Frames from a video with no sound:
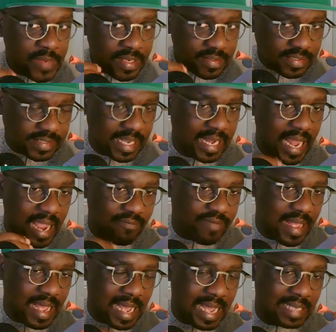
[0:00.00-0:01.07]

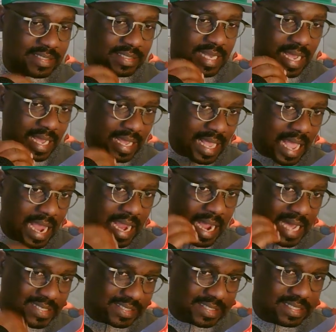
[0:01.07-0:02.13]
Saliva has a high
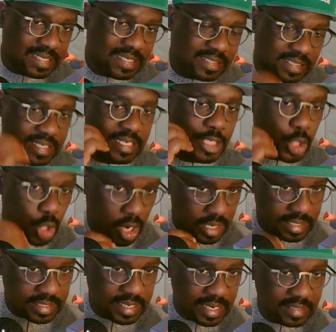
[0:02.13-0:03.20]
acidity
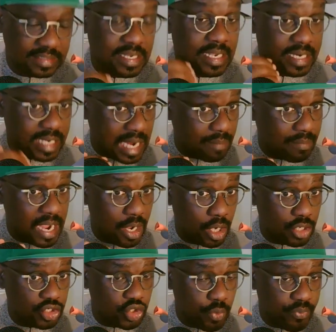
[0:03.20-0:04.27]
content that might
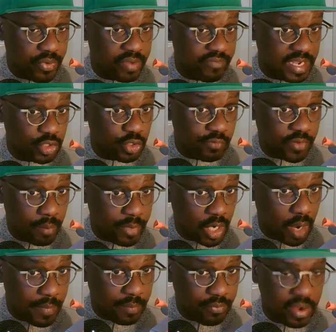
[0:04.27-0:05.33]
also prevent you from
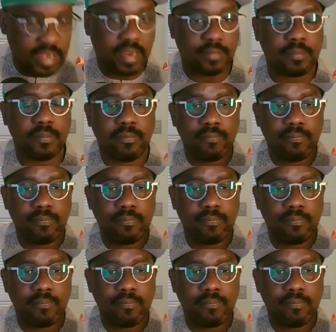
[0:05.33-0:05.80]
becoming pregnant.